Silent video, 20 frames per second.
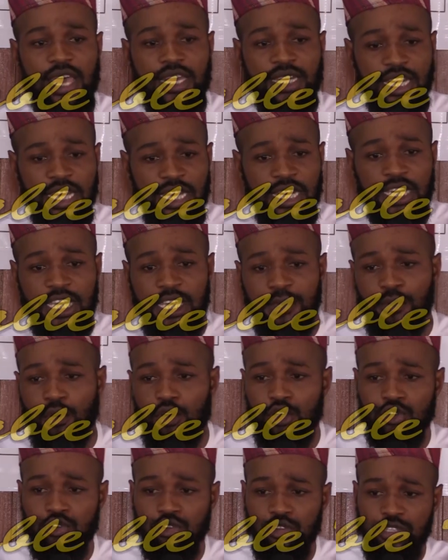the
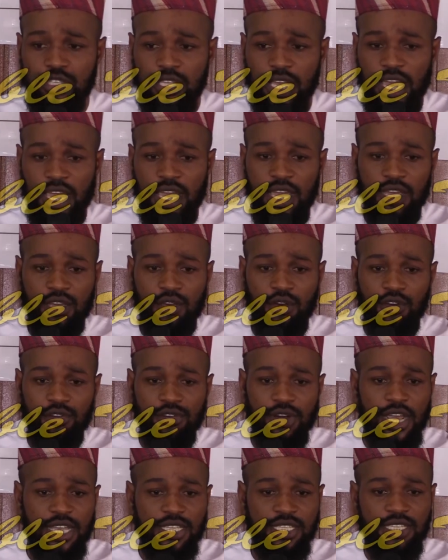Indibo Youth
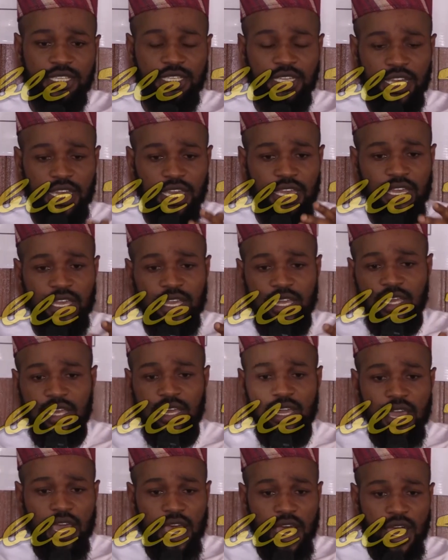Congress, the
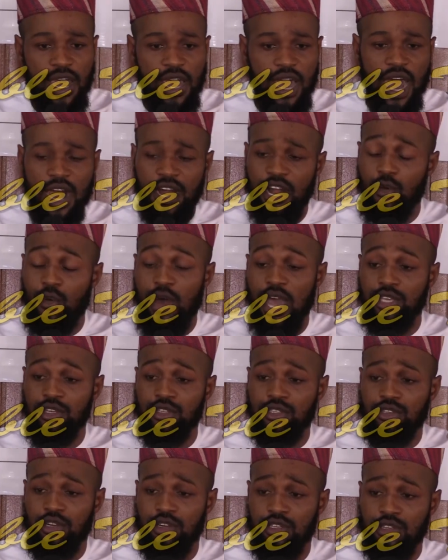Arewa
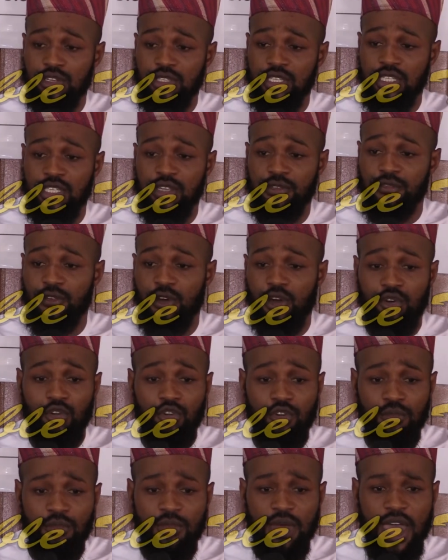Youth Consultative
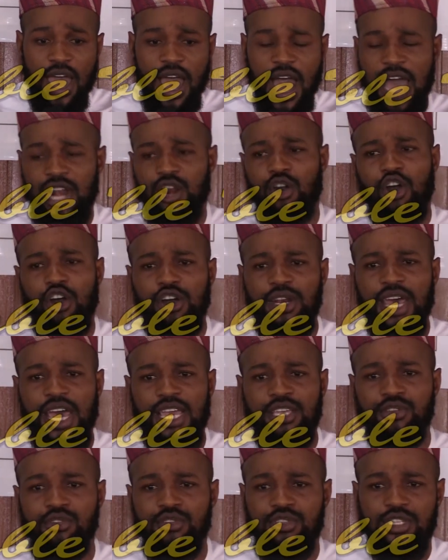Forum, and other
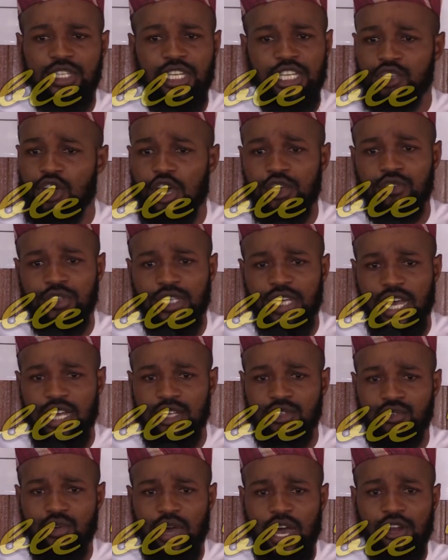youth, Ijaw Youth
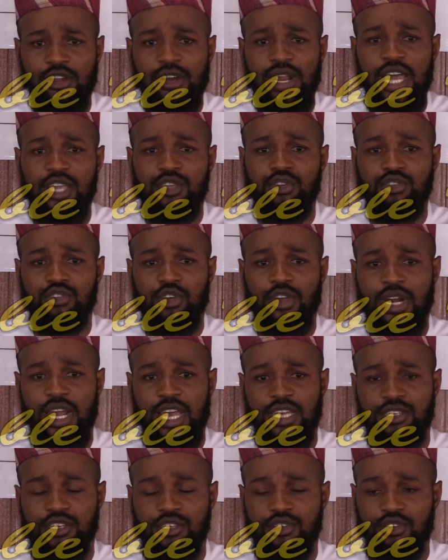Council and other youth
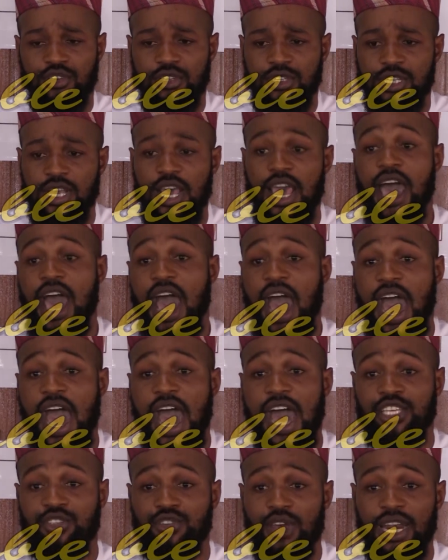organizations are
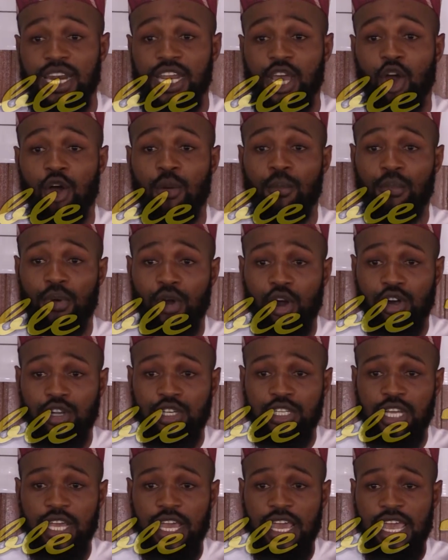actually on
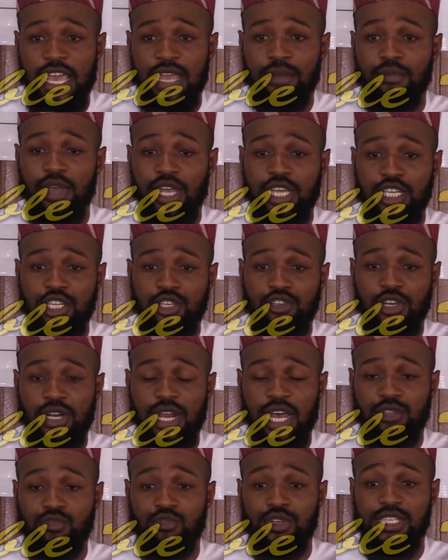board in making sure
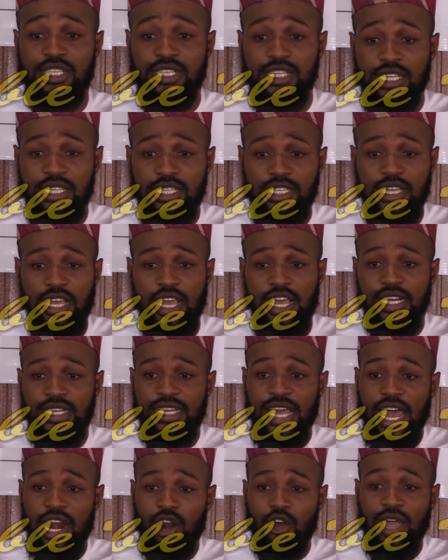that we sit,
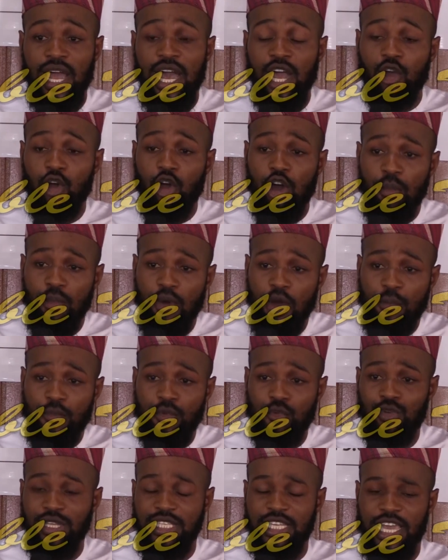dialogue, and come up
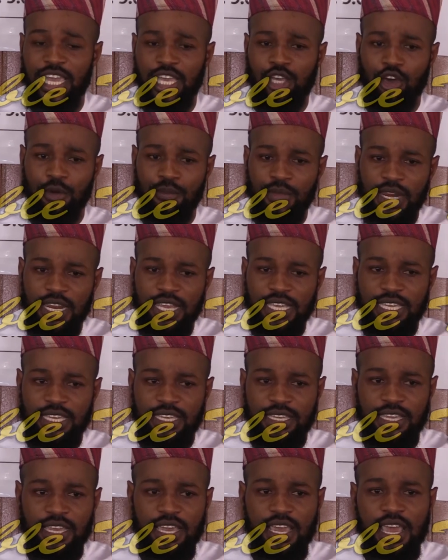with a
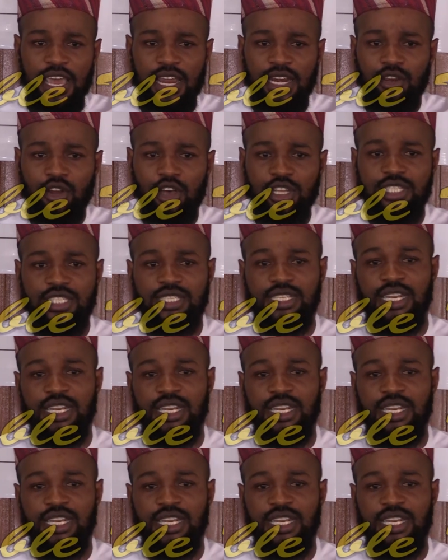communique, not